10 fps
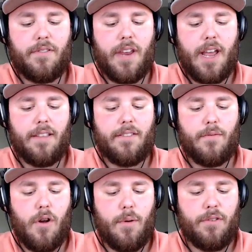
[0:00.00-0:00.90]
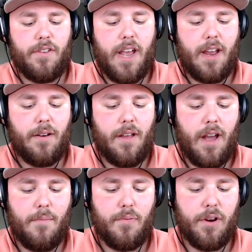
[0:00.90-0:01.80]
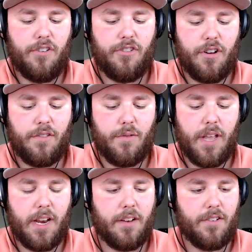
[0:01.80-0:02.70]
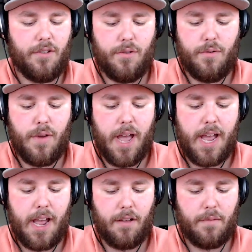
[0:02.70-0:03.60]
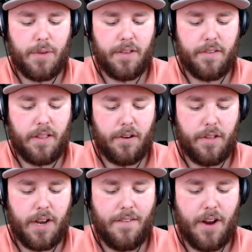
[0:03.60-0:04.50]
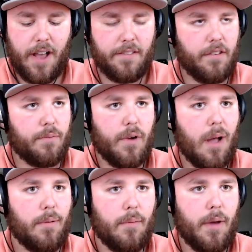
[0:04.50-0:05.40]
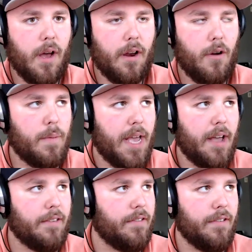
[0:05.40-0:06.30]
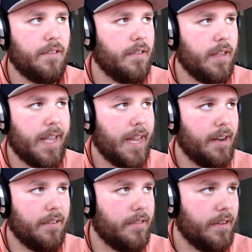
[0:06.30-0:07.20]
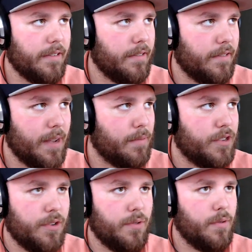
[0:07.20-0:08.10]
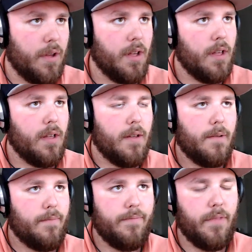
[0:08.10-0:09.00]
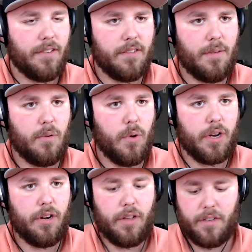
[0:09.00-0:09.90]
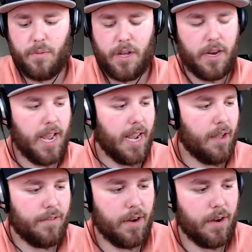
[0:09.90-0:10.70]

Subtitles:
Stan's Robo Stan. I'm pretty sure it's related to Hangouts, because he literally never has this problem on OBS, and doesn't seem to work nearly as well in Hangouts.